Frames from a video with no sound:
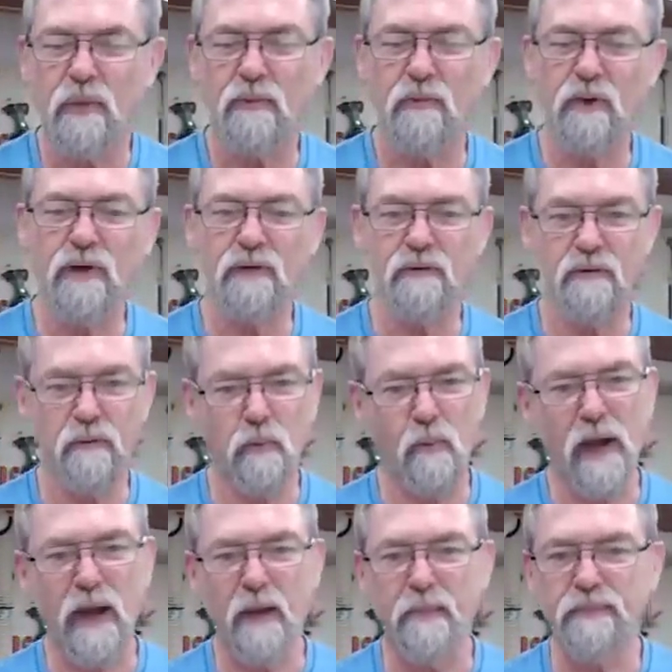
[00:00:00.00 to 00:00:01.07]
one word,
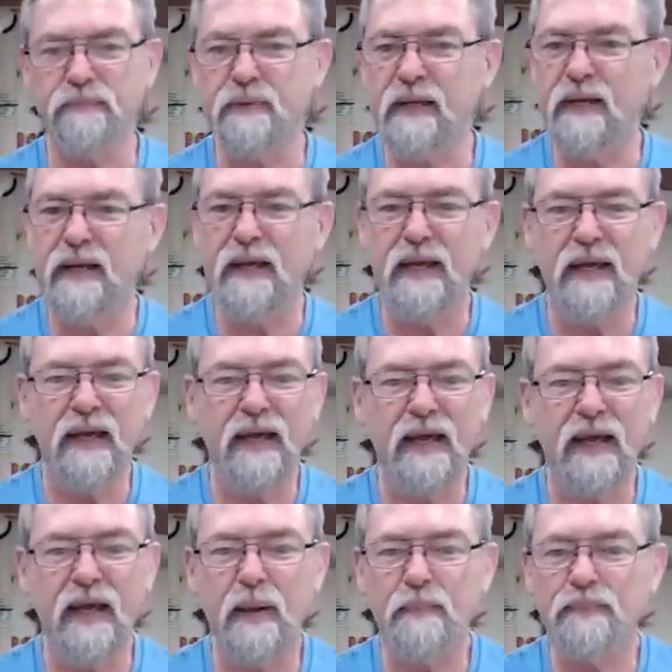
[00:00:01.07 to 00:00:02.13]
wow.
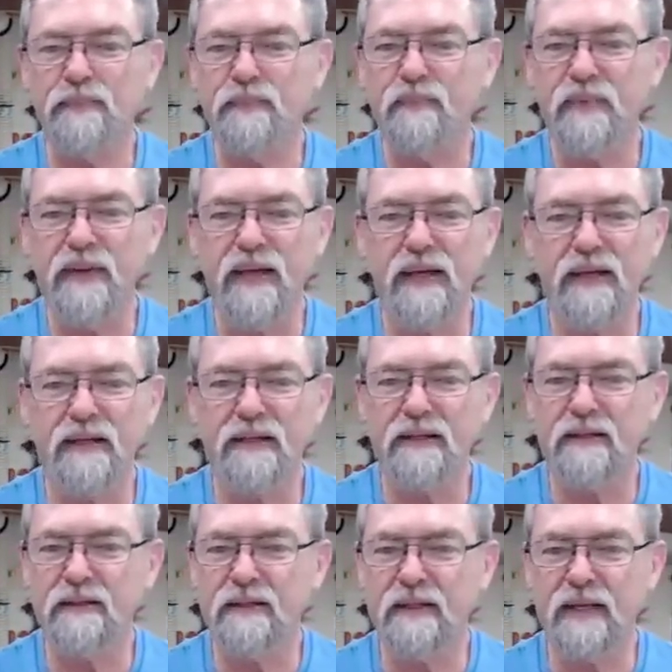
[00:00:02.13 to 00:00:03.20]

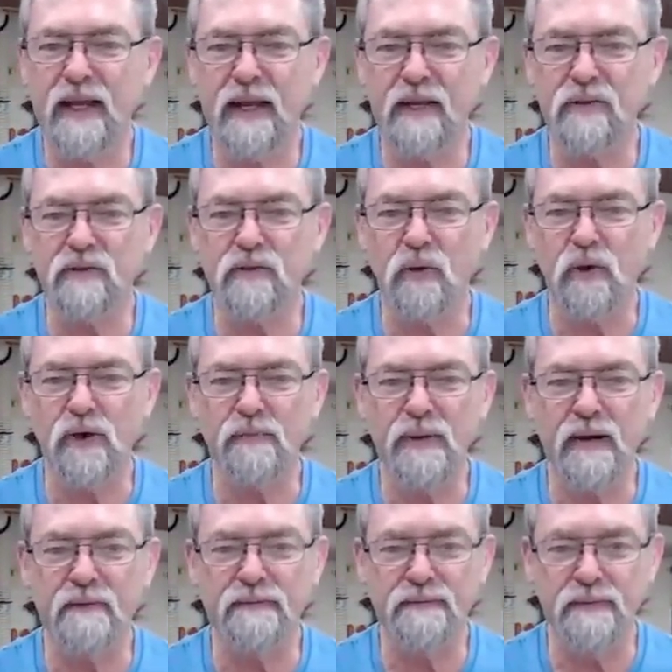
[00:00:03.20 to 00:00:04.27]
Ken's talking
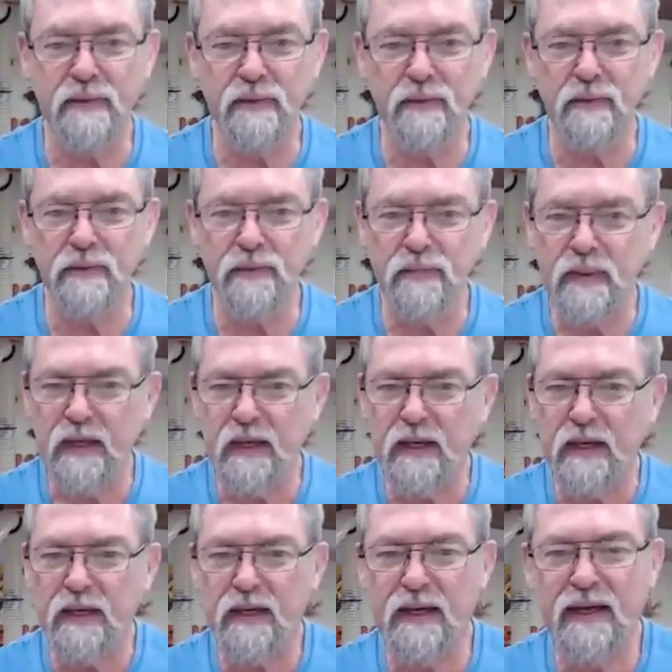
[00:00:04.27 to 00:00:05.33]
about food.
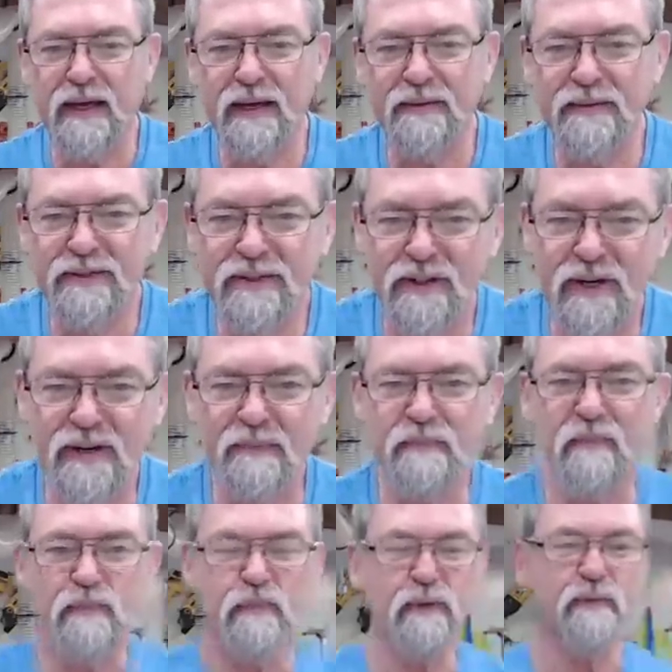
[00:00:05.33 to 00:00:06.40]

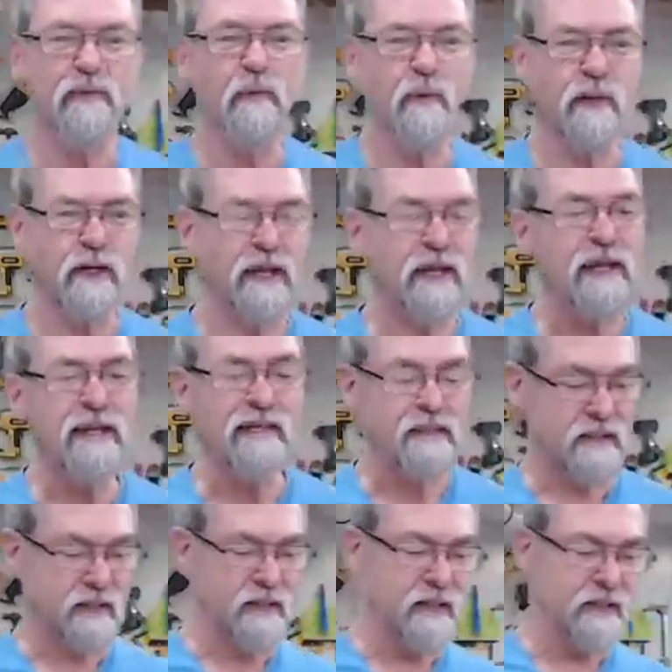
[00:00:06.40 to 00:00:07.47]
John, beautiful work. It
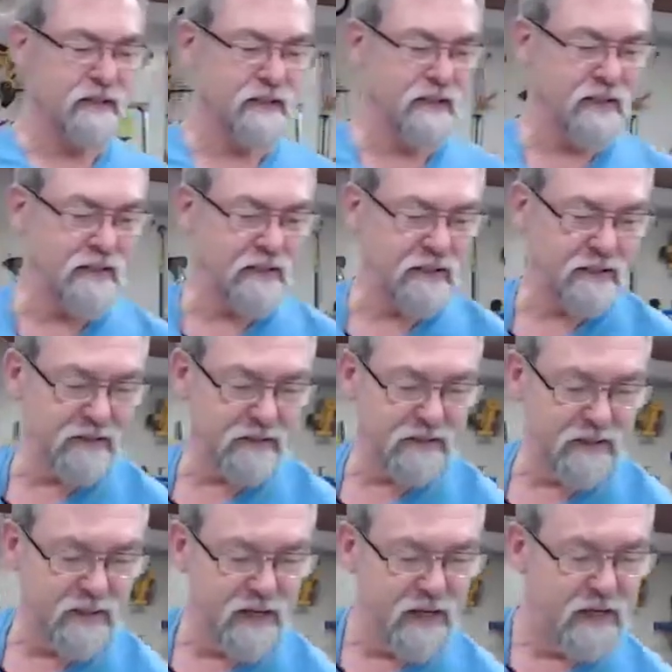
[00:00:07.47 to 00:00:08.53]
is.
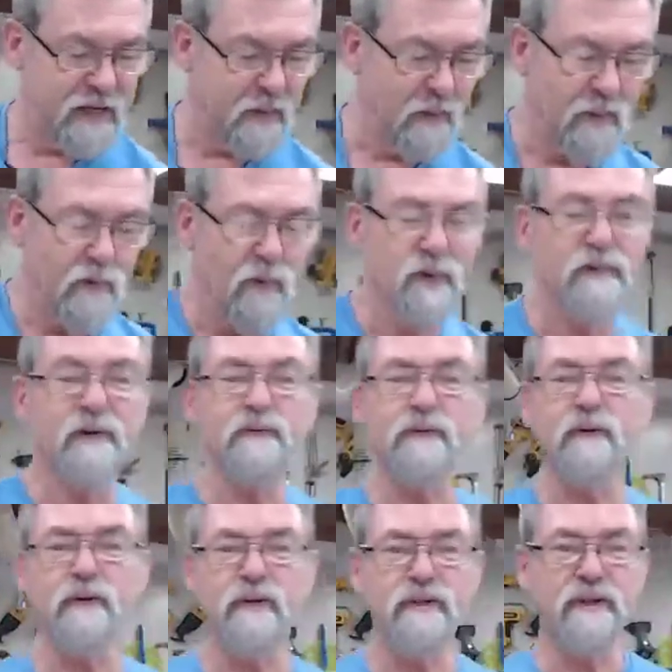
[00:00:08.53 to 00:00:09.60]
Now we're moving
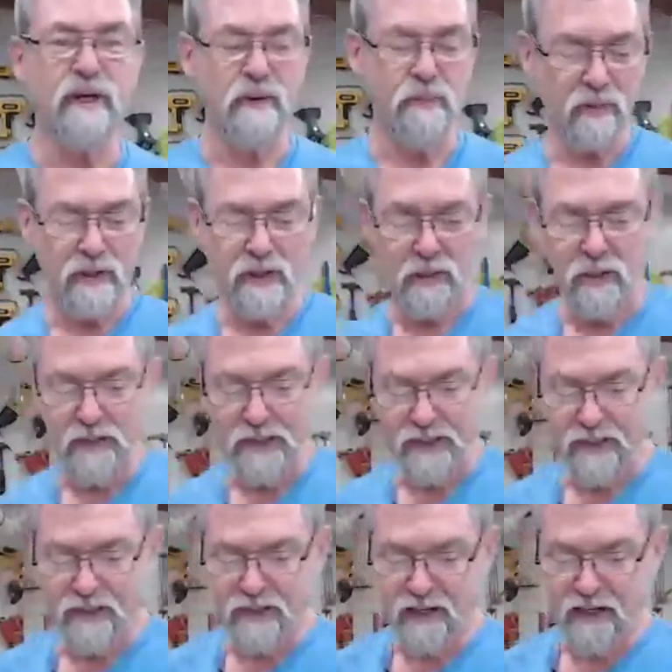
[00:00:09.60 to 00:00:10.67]
through the show really
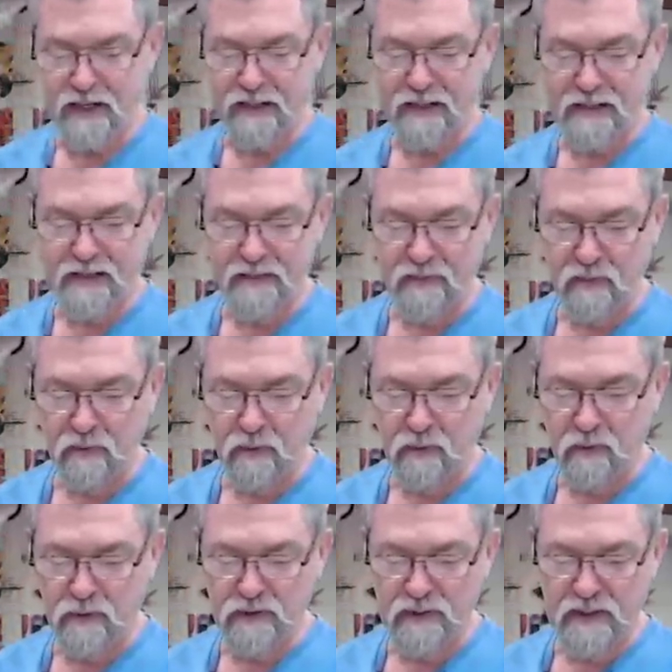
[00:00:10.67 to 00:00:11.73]
quickly today. Let's have a
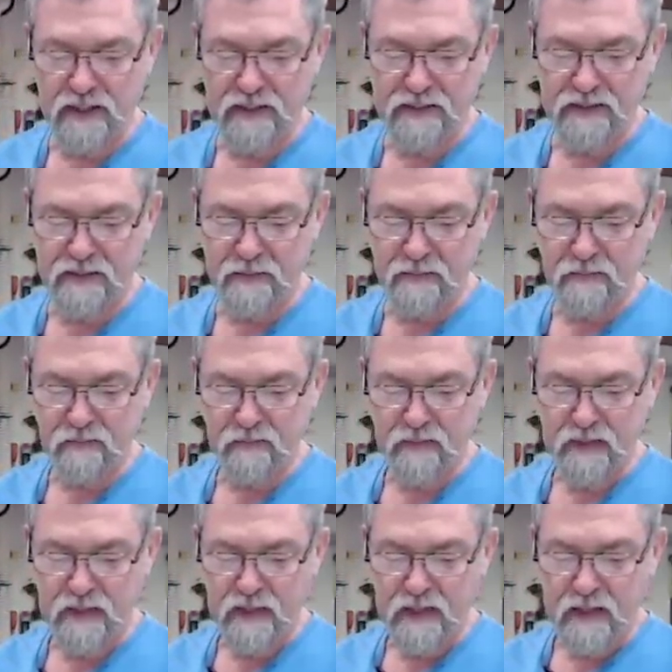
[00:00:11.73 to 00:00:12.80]
look. What's the next thing?
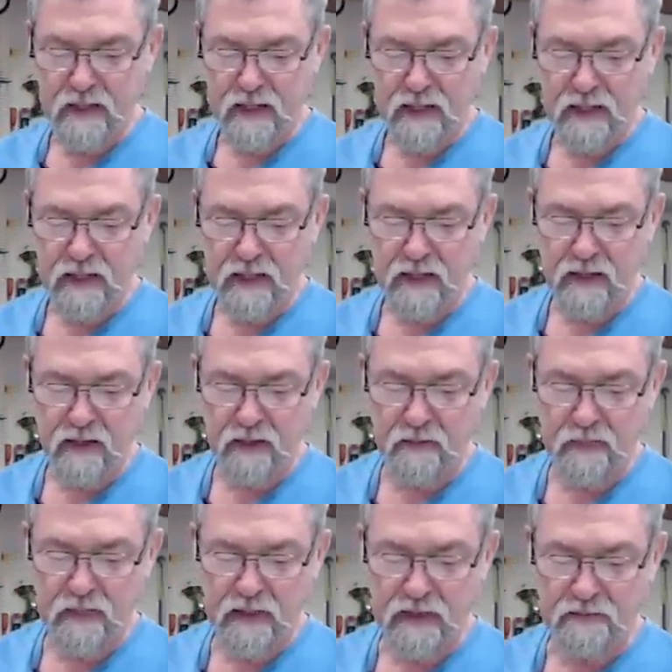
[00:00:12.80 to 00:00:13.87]

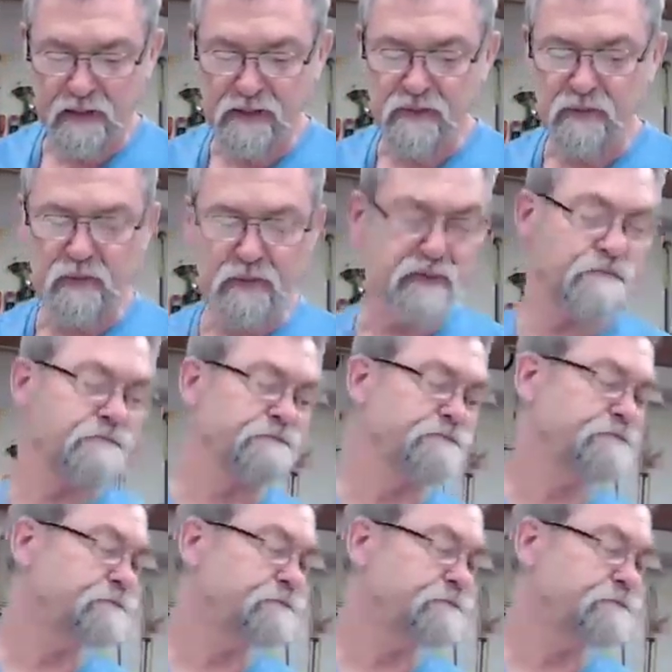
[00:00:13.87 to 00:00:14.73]
I've got some news.